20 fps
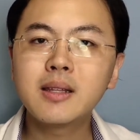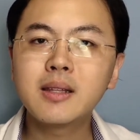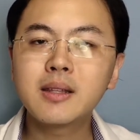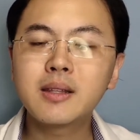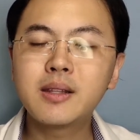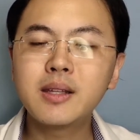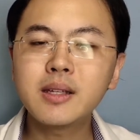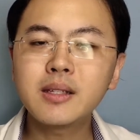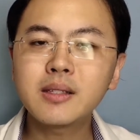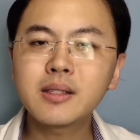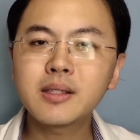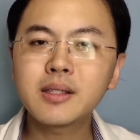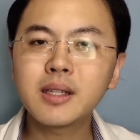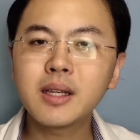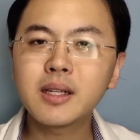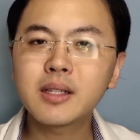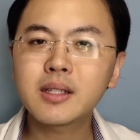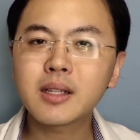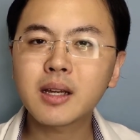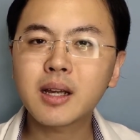this
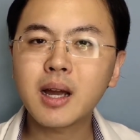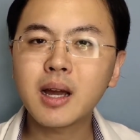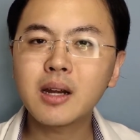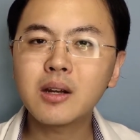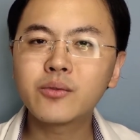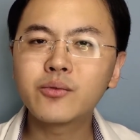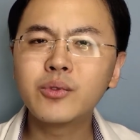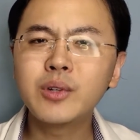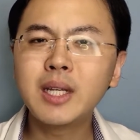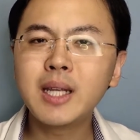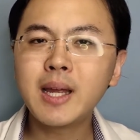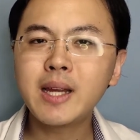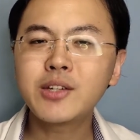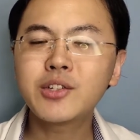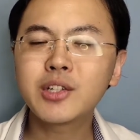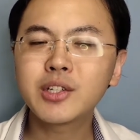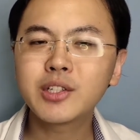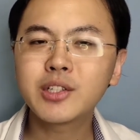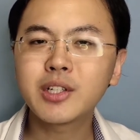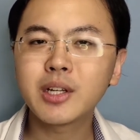is a kind of
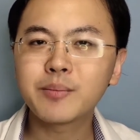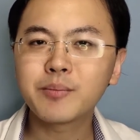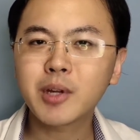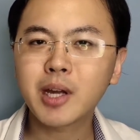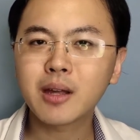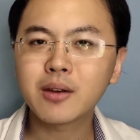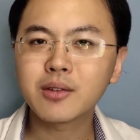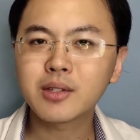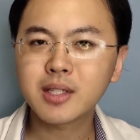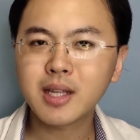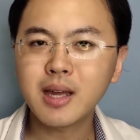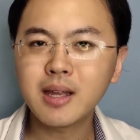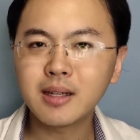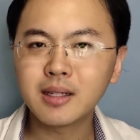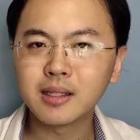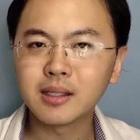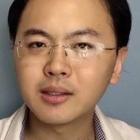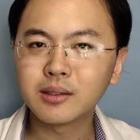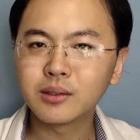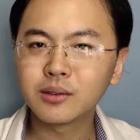relationship kind of
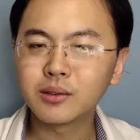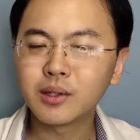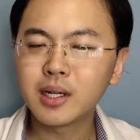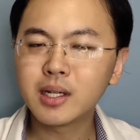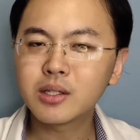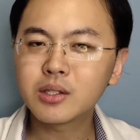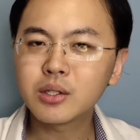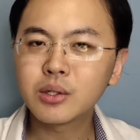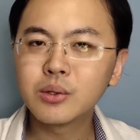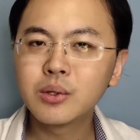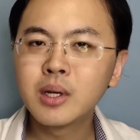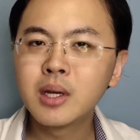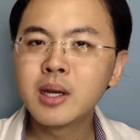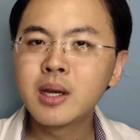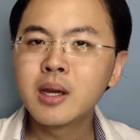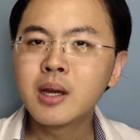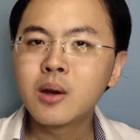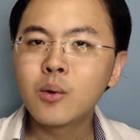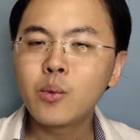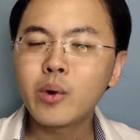standard, right? So
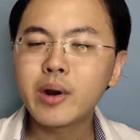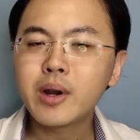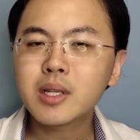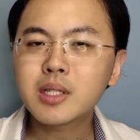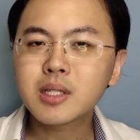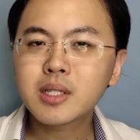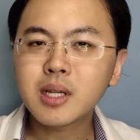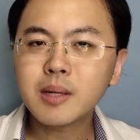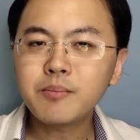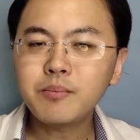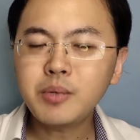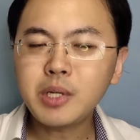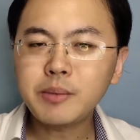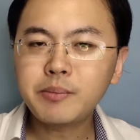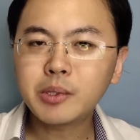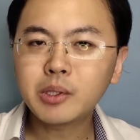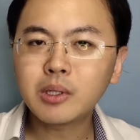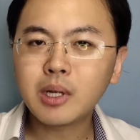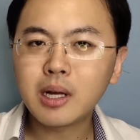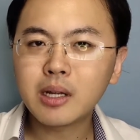whereas some
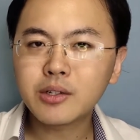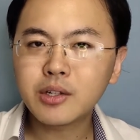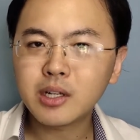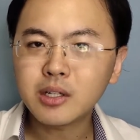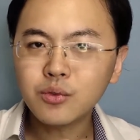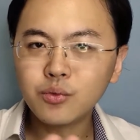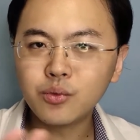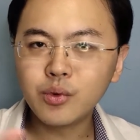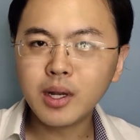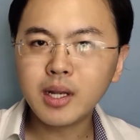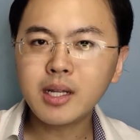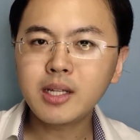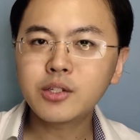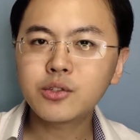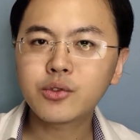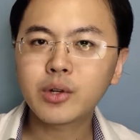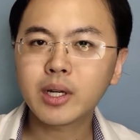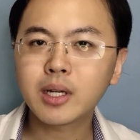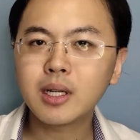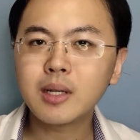people are just really
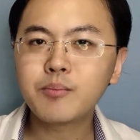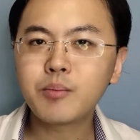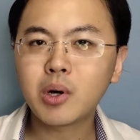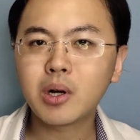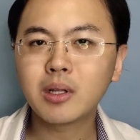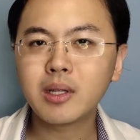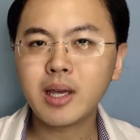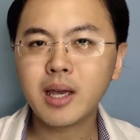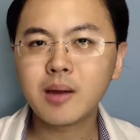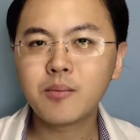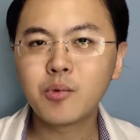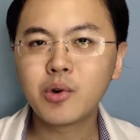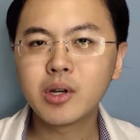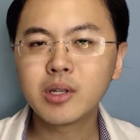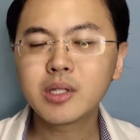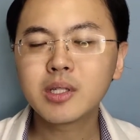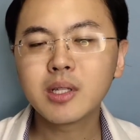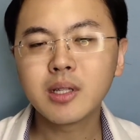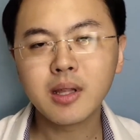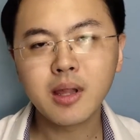strictly
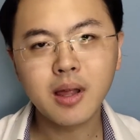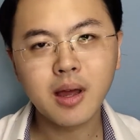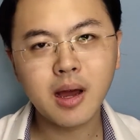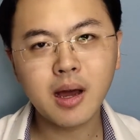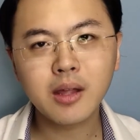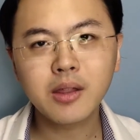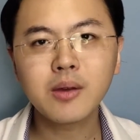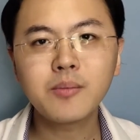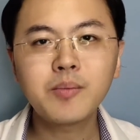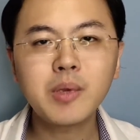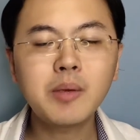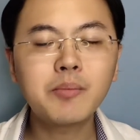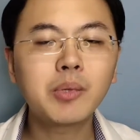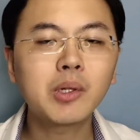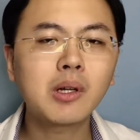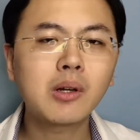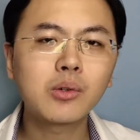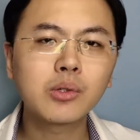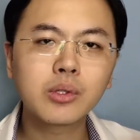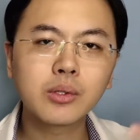polyamorous, other people
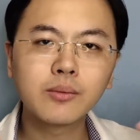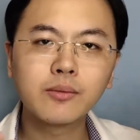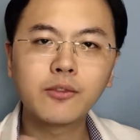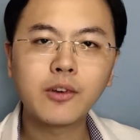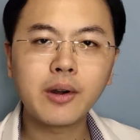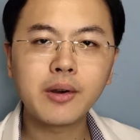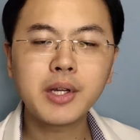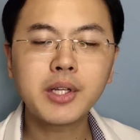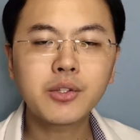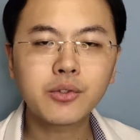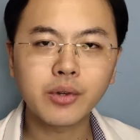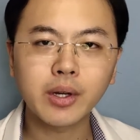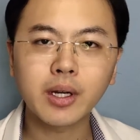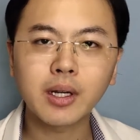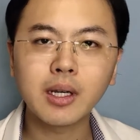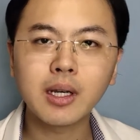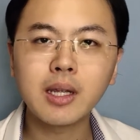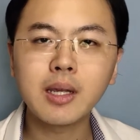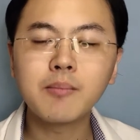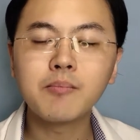are also very
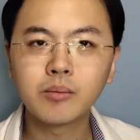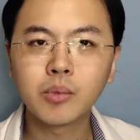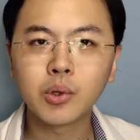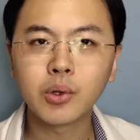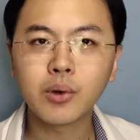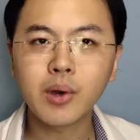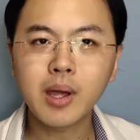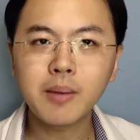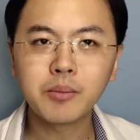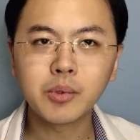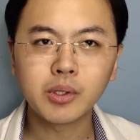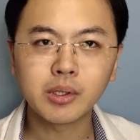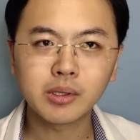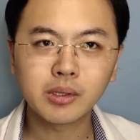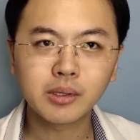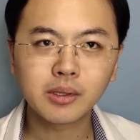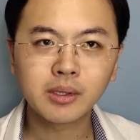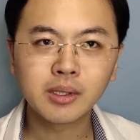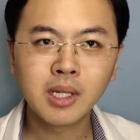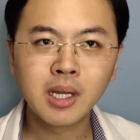strictly
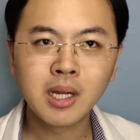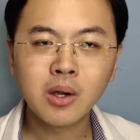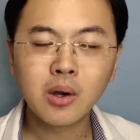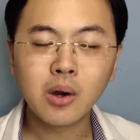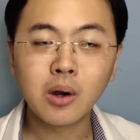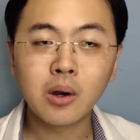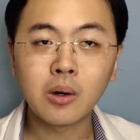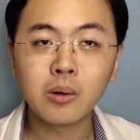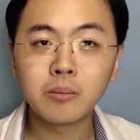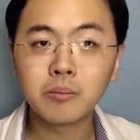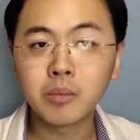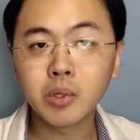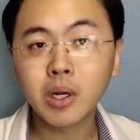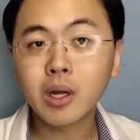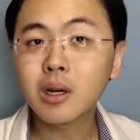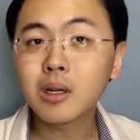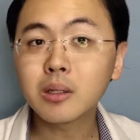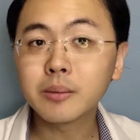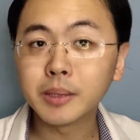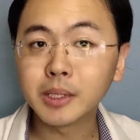monoamorous or
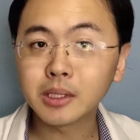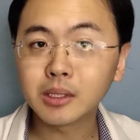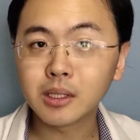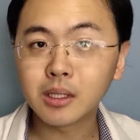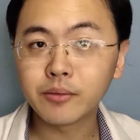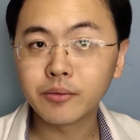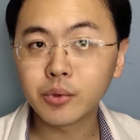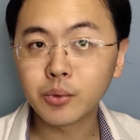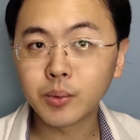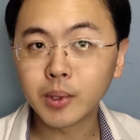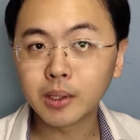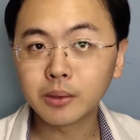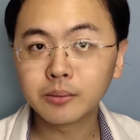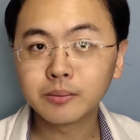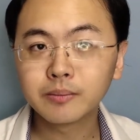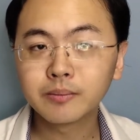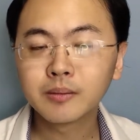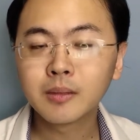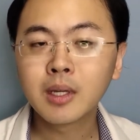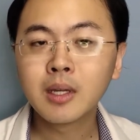monogamous, if you will.
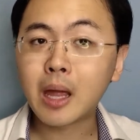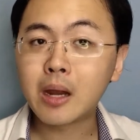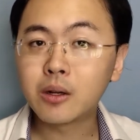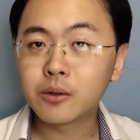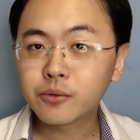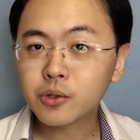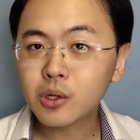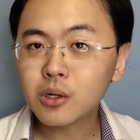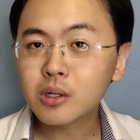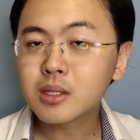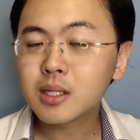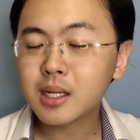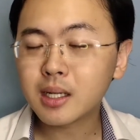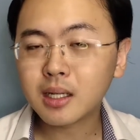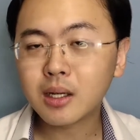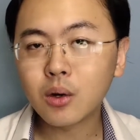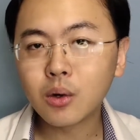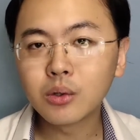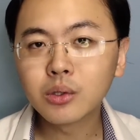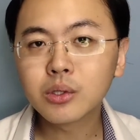And of course, there
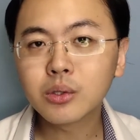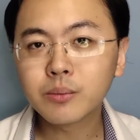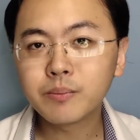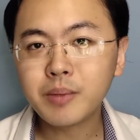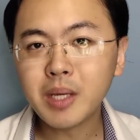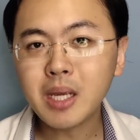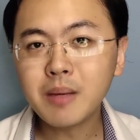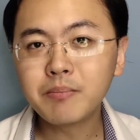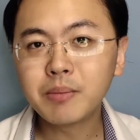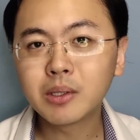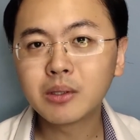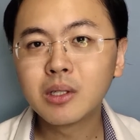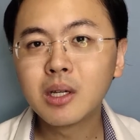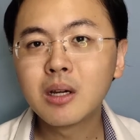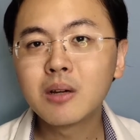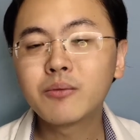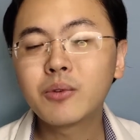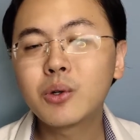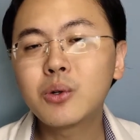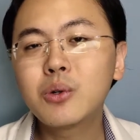are also people
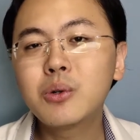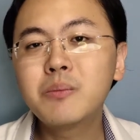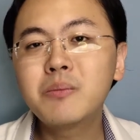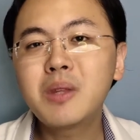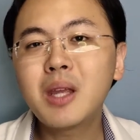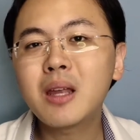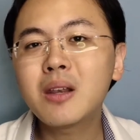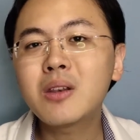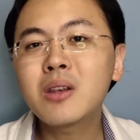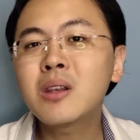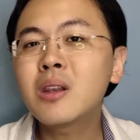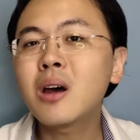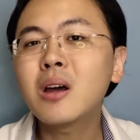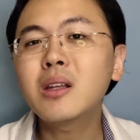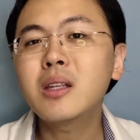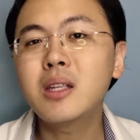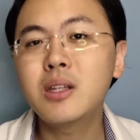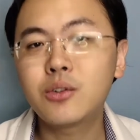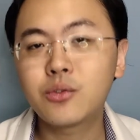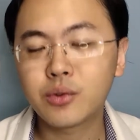for whom they're
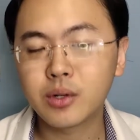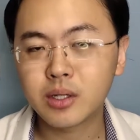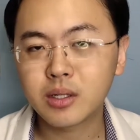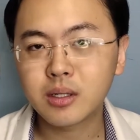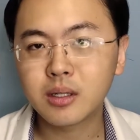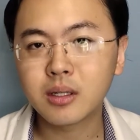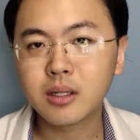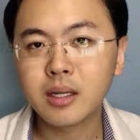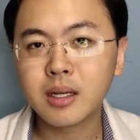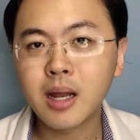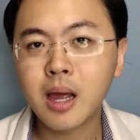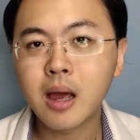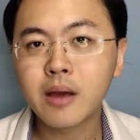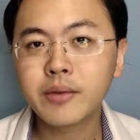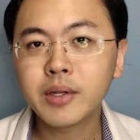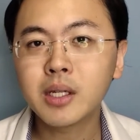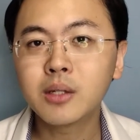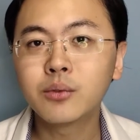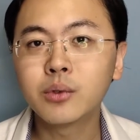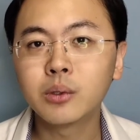not interested in
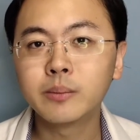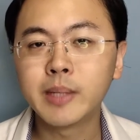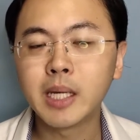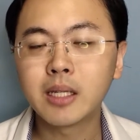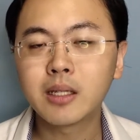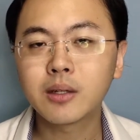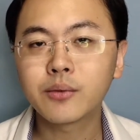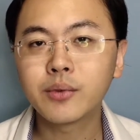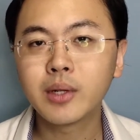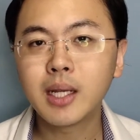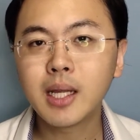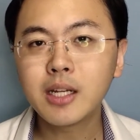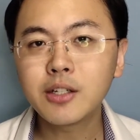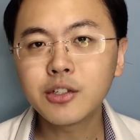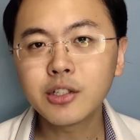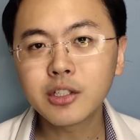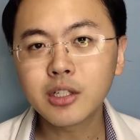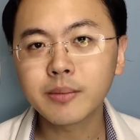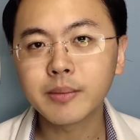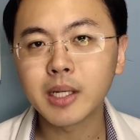having a romantic
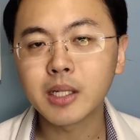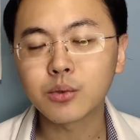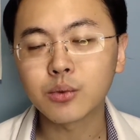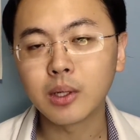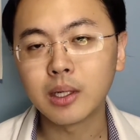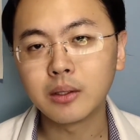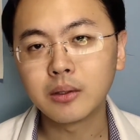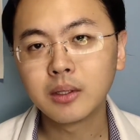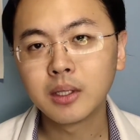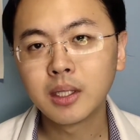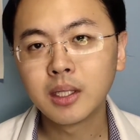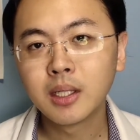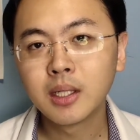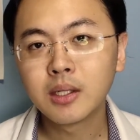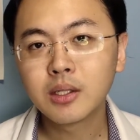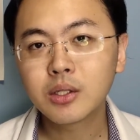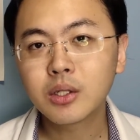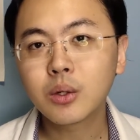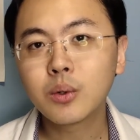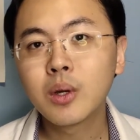relationship as well.
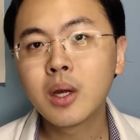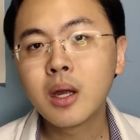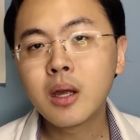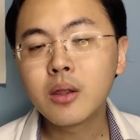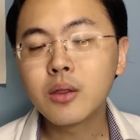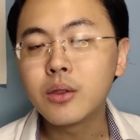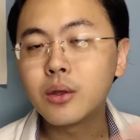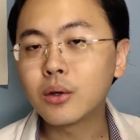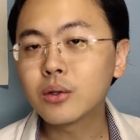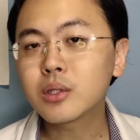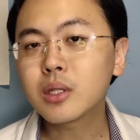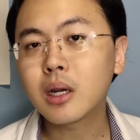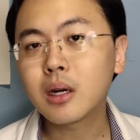So those